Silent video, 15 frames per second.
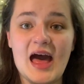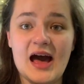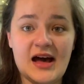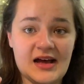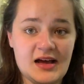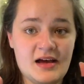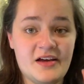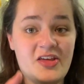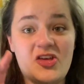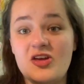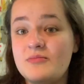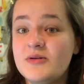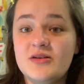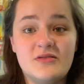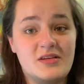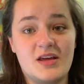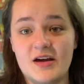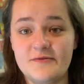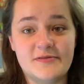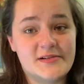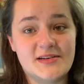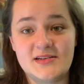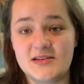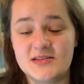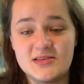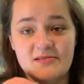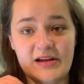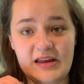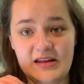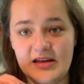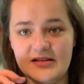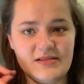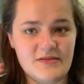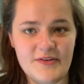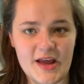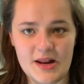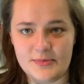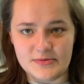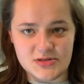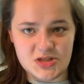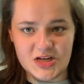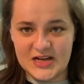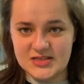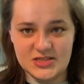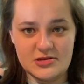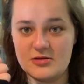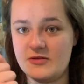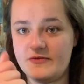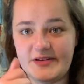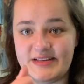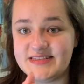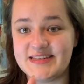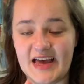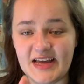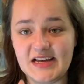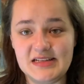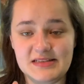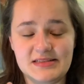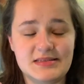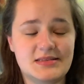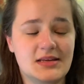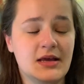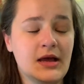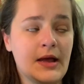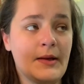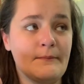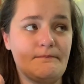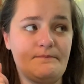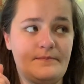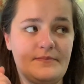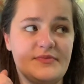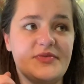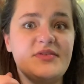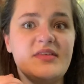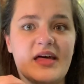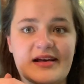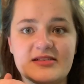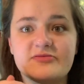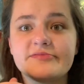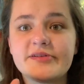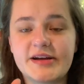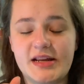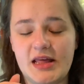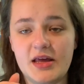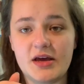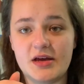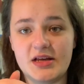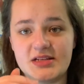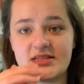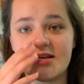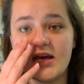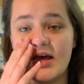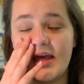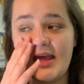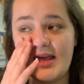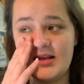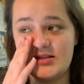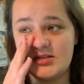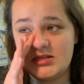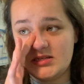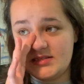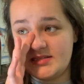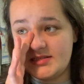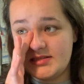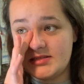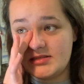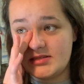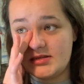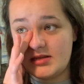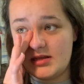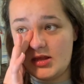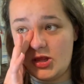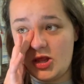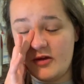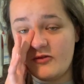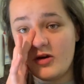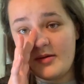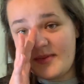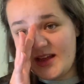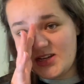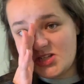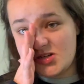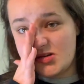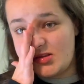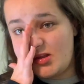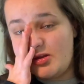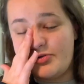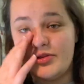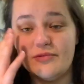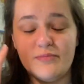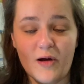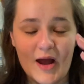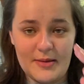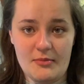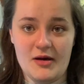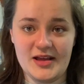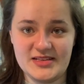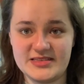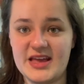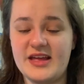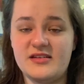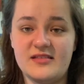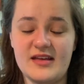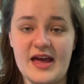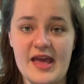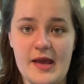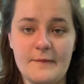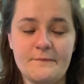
a human on the other end of the screen that's available to chat to you within seconds. So that's really good. It's just, you've got to make sure that you're in the right mindset in the day.